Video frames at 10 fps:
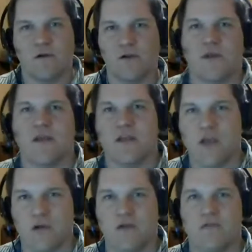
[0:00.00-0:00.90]
doing a
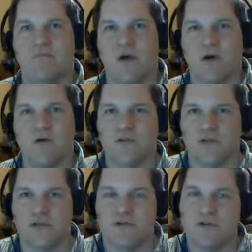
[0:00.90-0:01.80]
yoga pose,
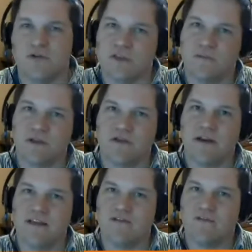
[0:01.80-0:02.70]
or you do something of a
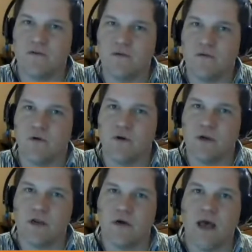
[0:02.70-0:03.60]
nice food
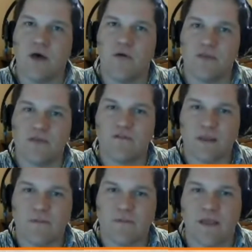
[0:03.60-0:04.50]
or healthy
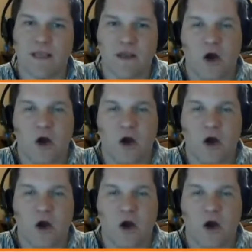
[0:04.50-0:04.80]
type thing.